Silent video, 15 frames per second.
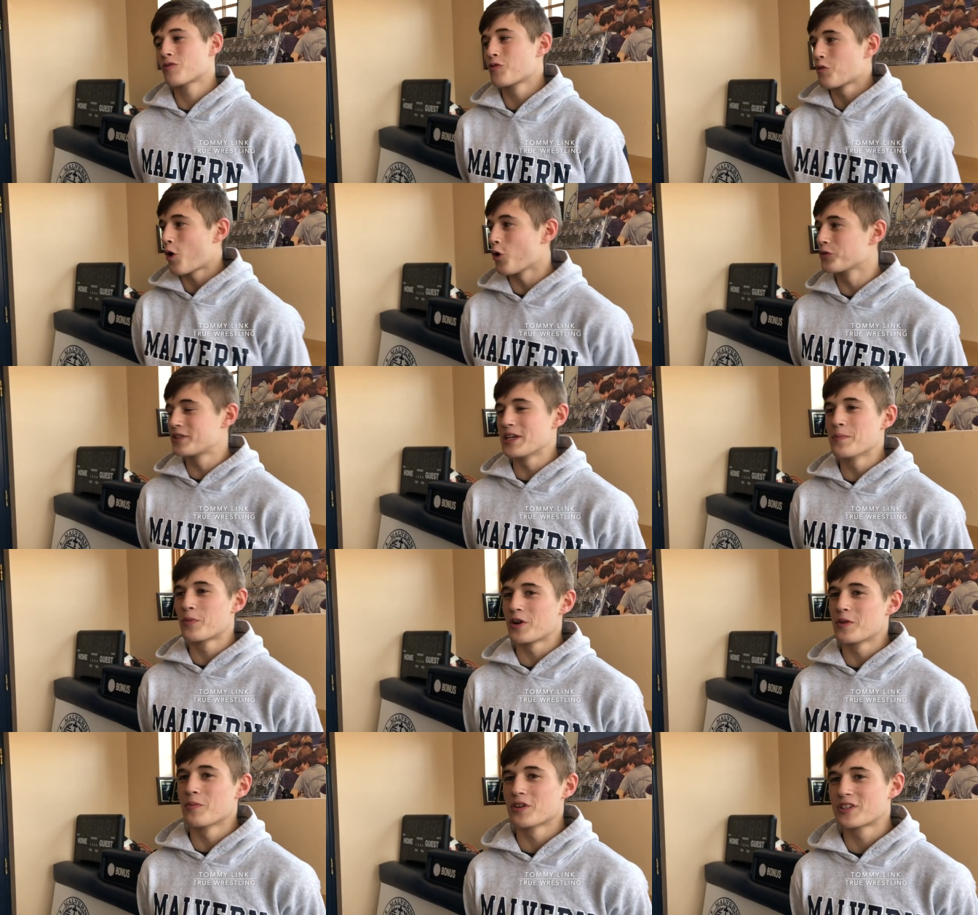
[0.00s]
the whole team
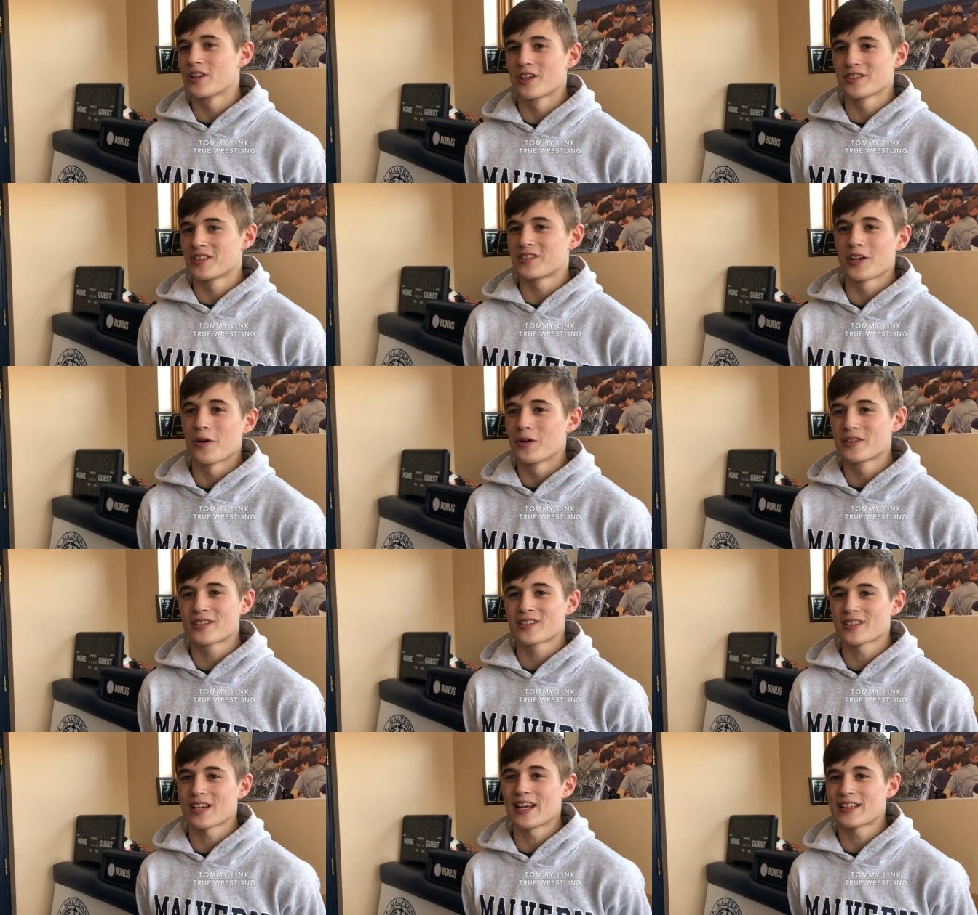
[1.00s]
pretty much does it, so
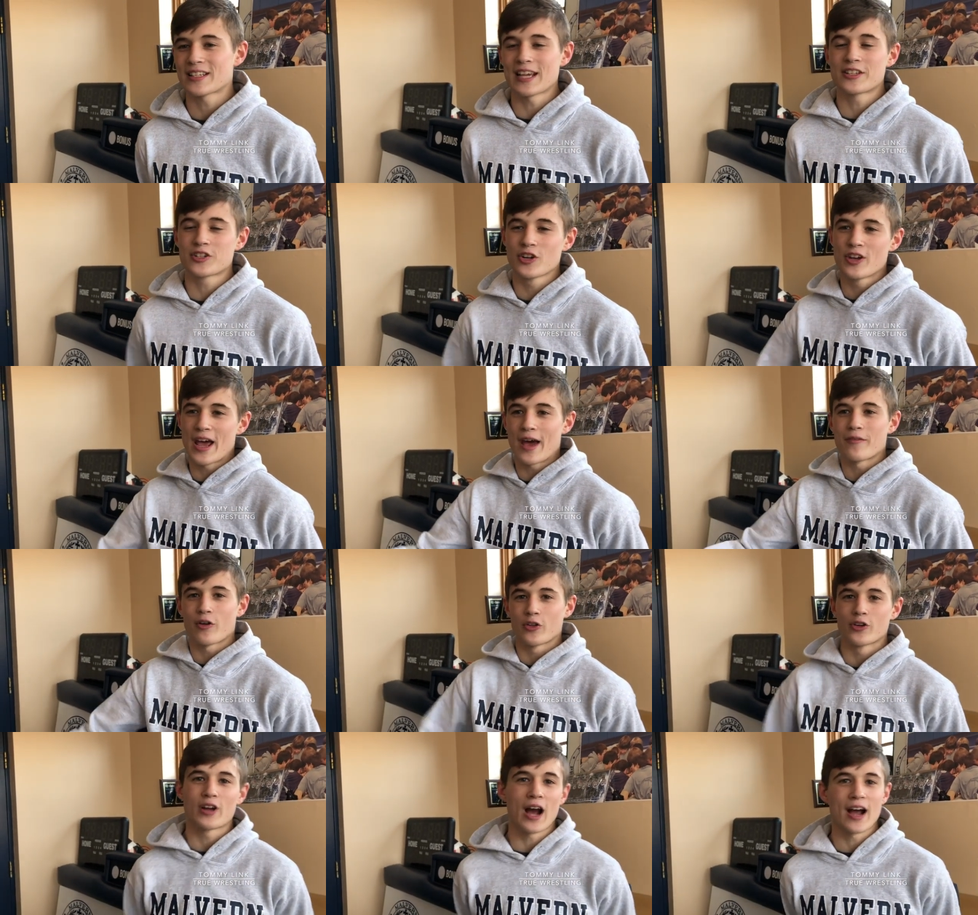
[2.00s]
it's it's it's good to have
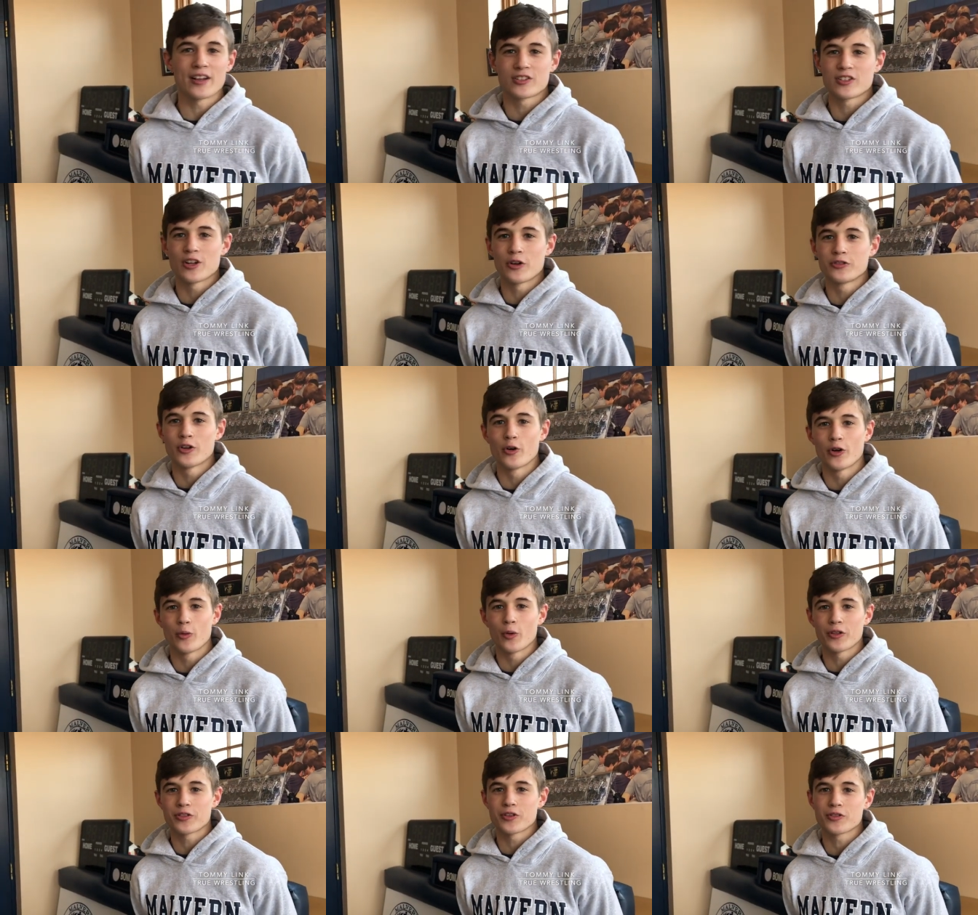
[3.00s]
other guys, you know, doing it
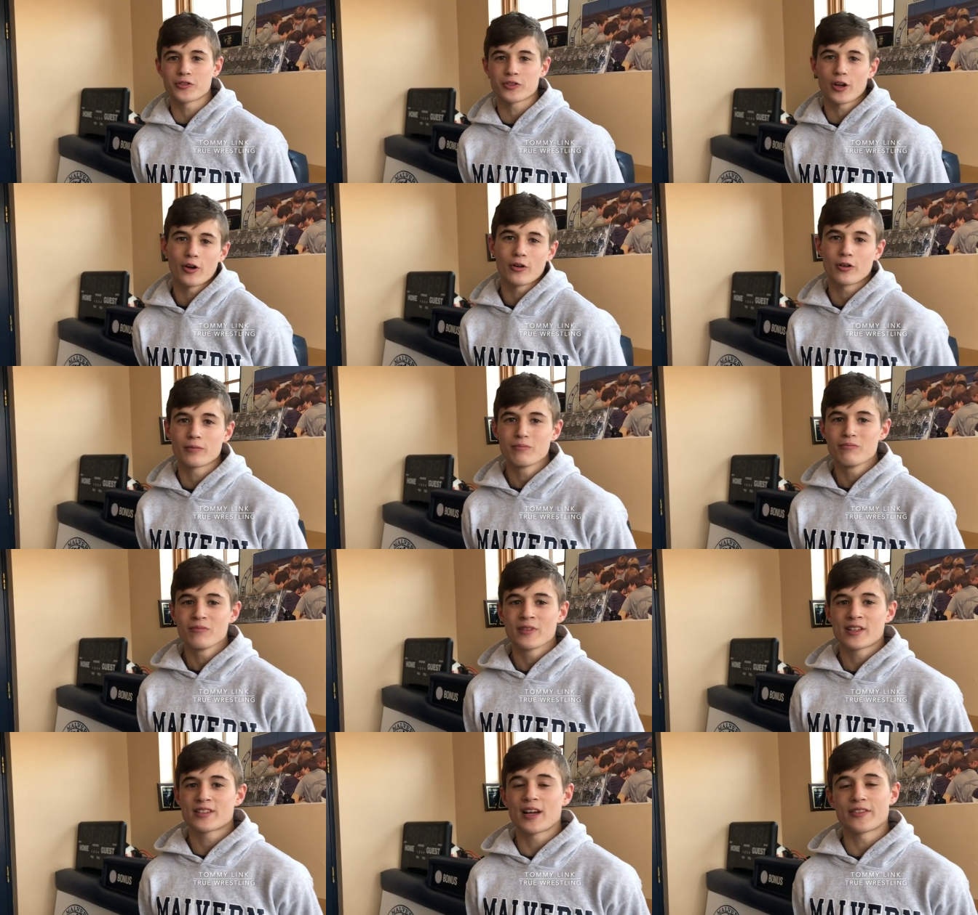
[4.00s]
with you. So
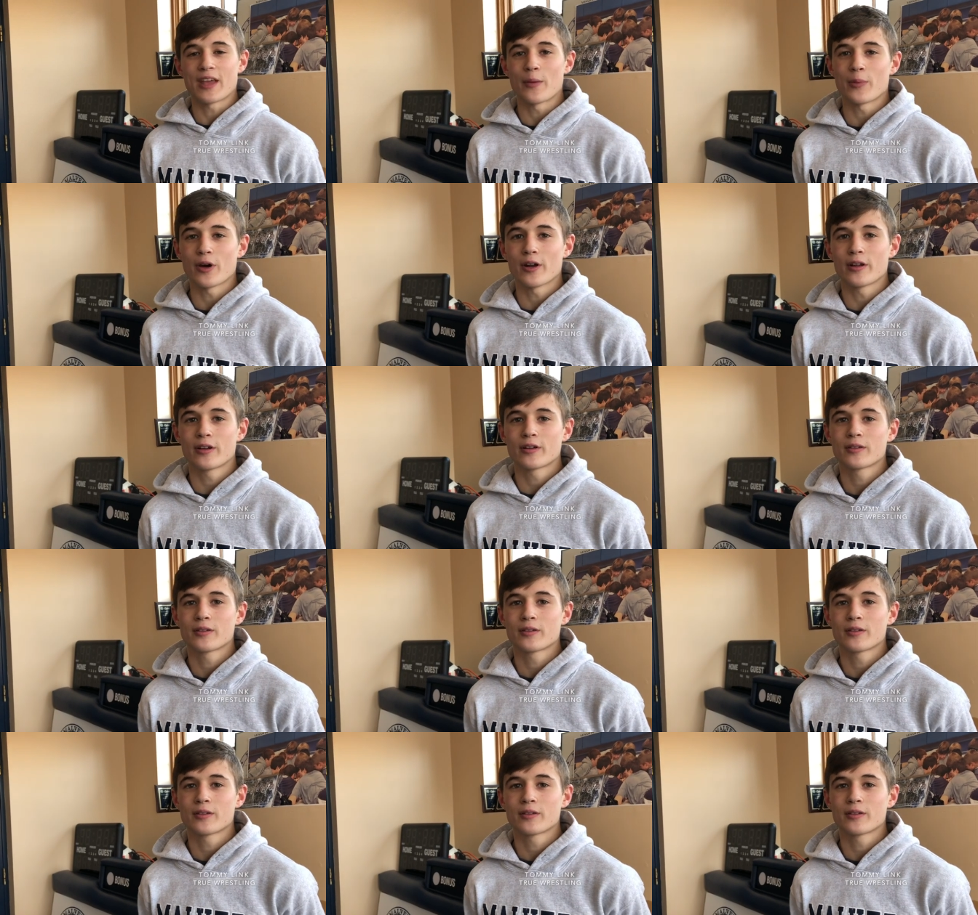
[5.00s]
it's not that bad.